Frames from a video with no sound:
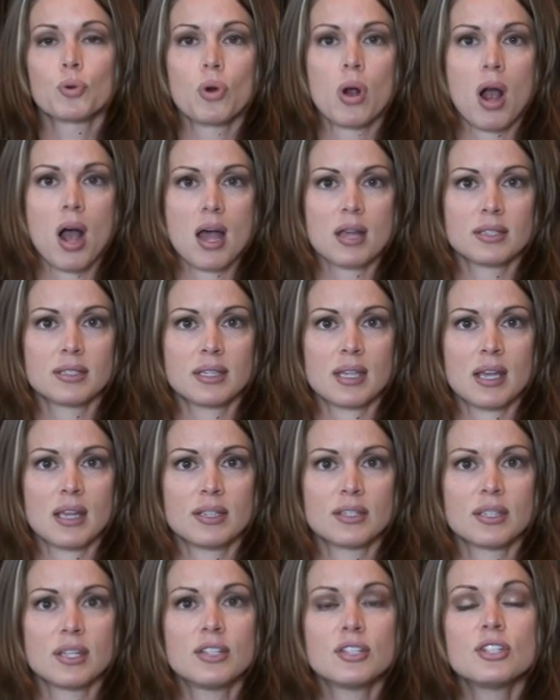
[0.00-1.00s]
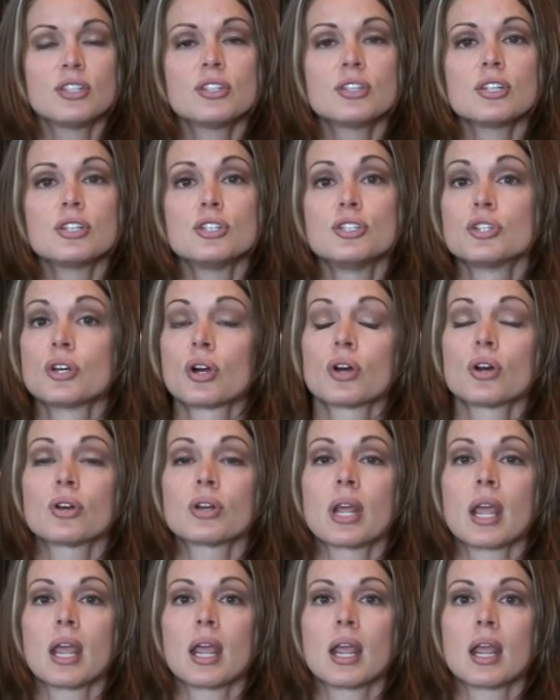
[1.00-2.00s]
process. This is a
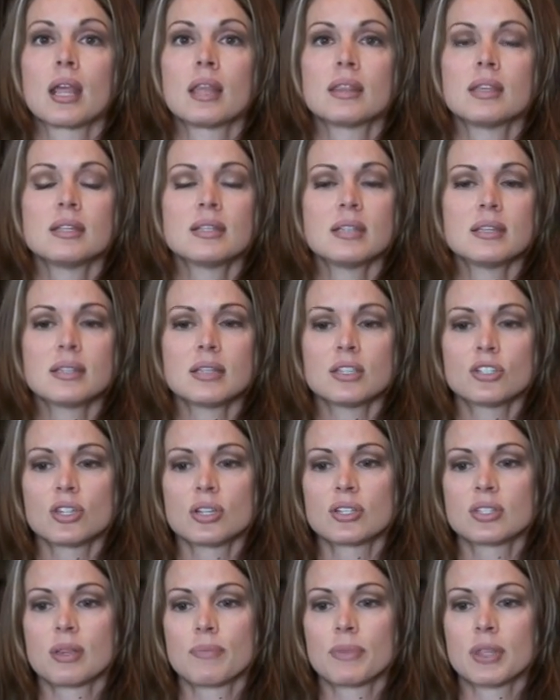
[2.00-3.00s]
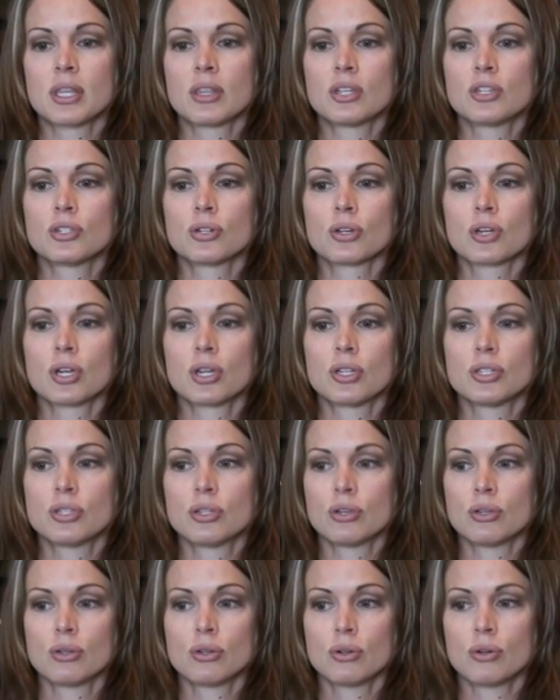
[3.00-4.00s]
journey. This isn't just something that you're going to
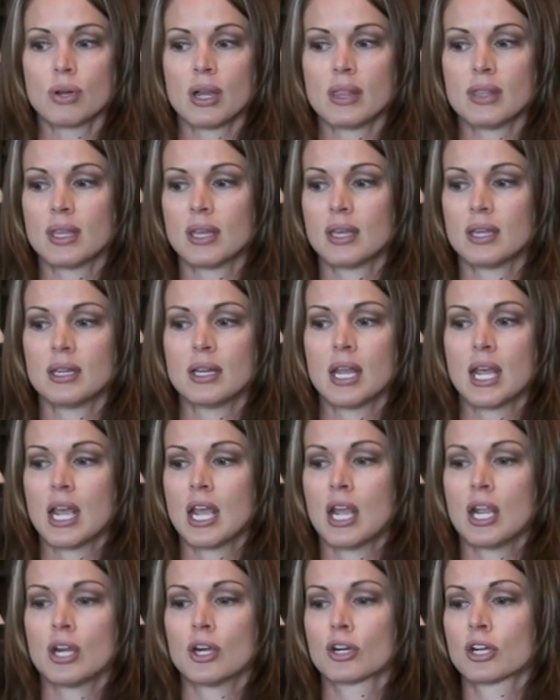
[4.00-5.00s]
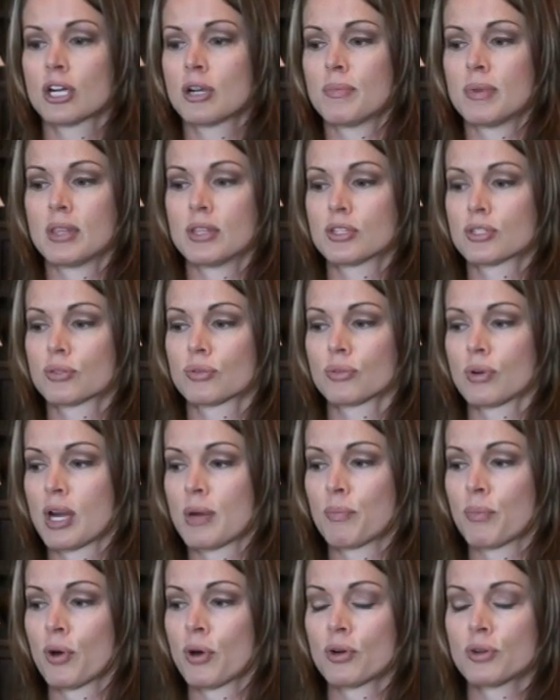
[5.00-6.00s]
do and then you're going to be this
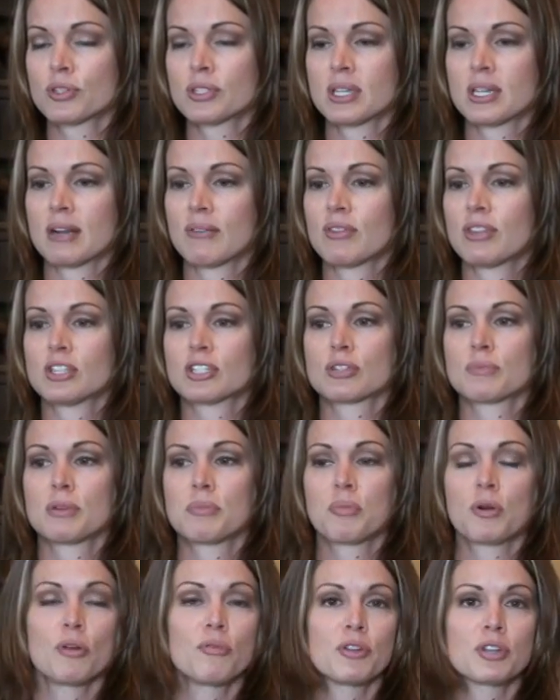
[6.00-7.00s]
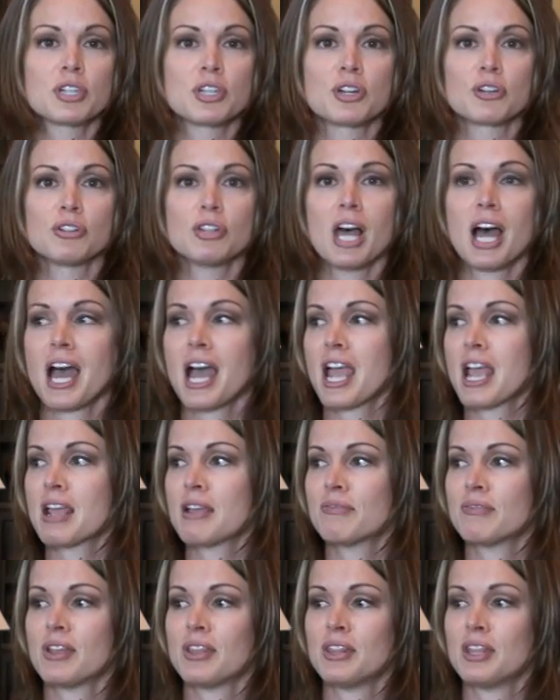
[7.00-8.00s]
great person, everything's going to be perfect in your
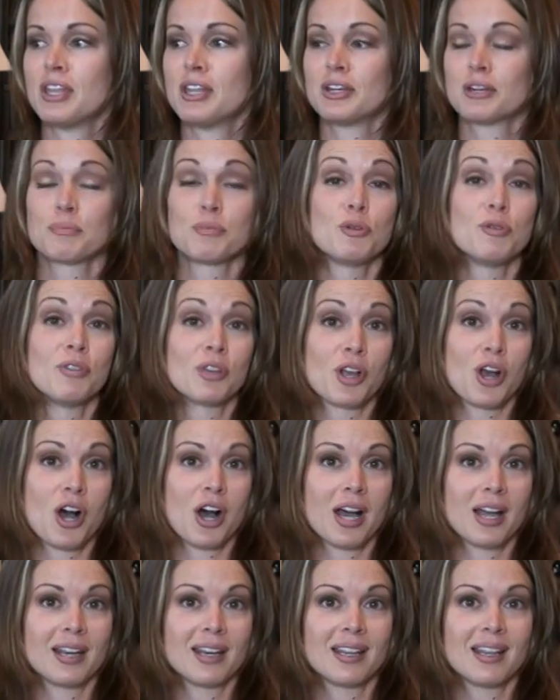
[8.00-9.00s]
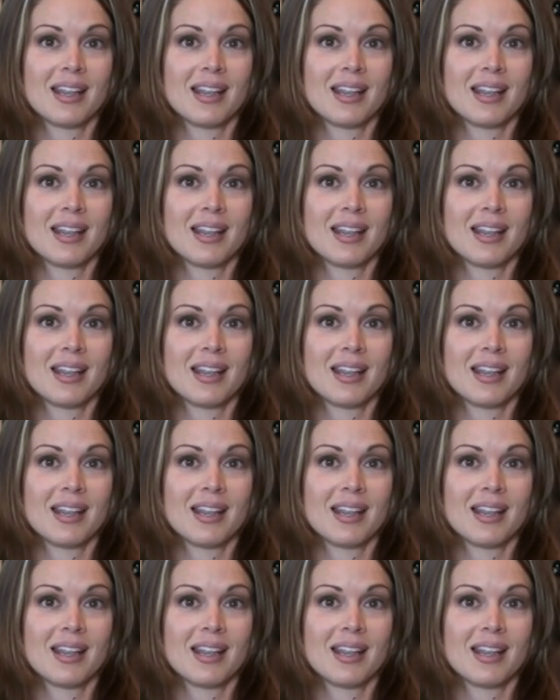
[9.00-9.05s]
life, and then you're moving on.